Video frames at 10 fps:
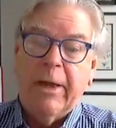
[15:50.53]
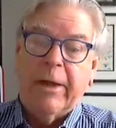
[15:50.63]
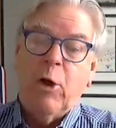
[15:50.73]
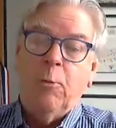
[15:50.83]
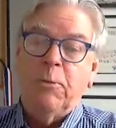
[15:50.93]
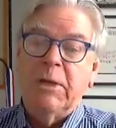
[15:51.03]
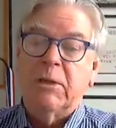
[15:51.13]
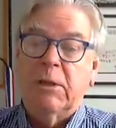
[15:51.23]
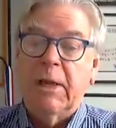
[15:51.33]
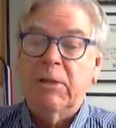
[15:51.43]
and I hope
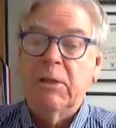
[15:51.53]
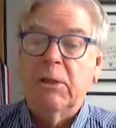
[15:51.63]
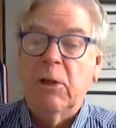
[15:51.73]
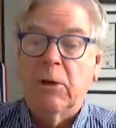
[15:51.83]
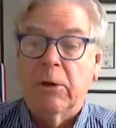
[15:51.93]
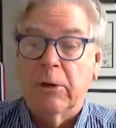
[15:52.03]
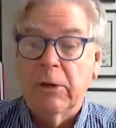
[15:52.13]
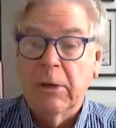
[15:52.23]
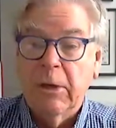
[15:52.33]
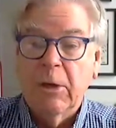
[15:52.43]
this lesson
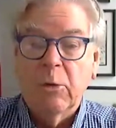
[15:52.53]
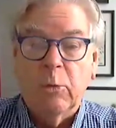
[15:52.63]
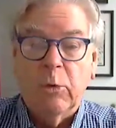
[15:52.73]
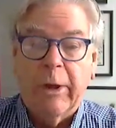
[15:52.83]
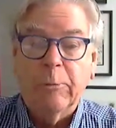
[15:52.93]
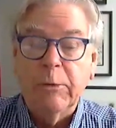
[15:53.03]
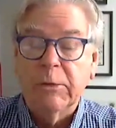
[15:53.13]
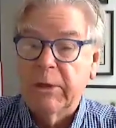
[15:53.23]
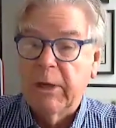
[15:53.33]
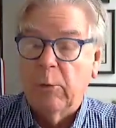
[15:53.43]
learned will help
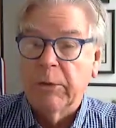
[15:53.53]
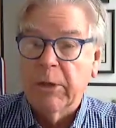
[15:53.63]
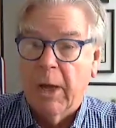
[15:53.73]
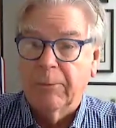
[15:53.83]
you sail with